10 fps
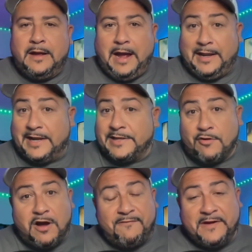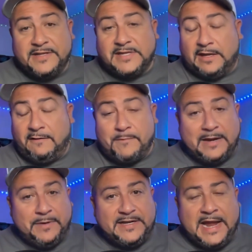I like their offense. I love
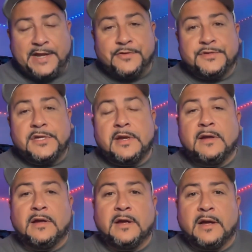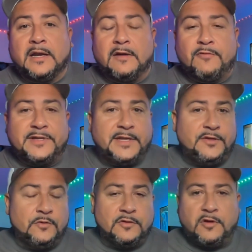Mike McDaniels. I love what they
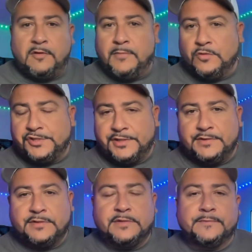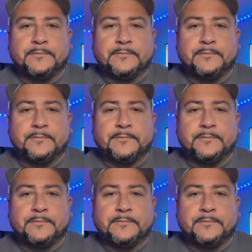do with all the motions,